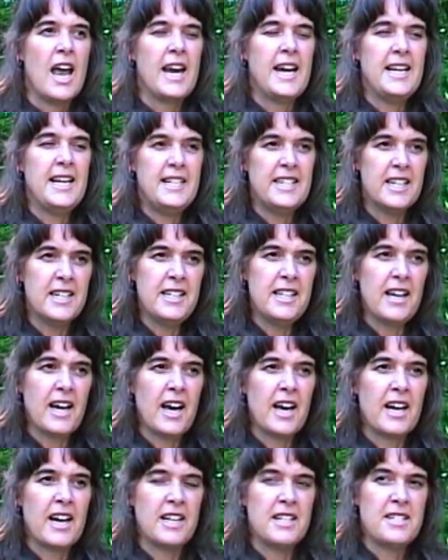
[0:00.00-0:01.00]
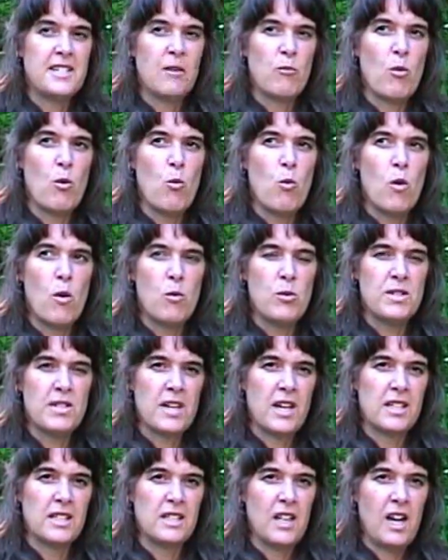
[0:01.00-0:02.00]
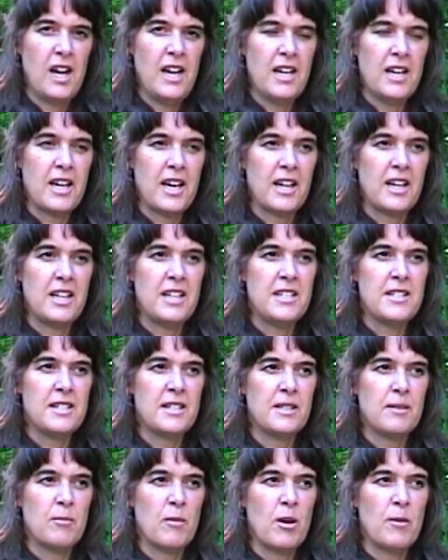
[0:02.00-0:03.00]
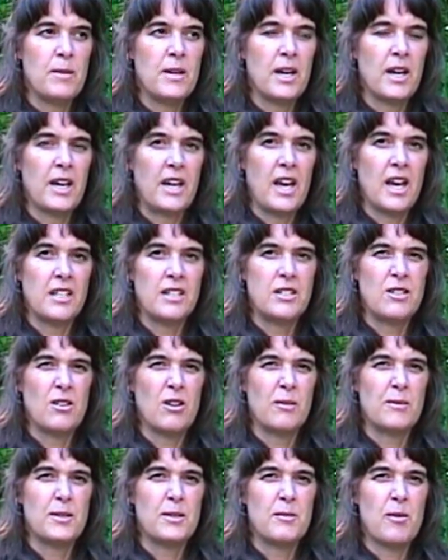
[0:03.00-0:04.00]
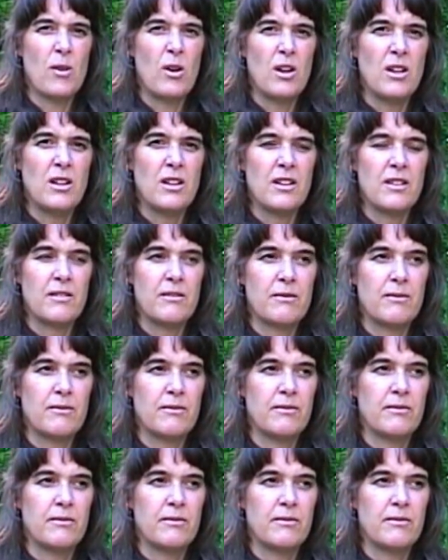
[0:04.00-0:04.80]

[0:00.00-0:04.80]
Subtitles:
he did that, and I said, well, what was that like? And he says, Mommy, I can't stop smiling.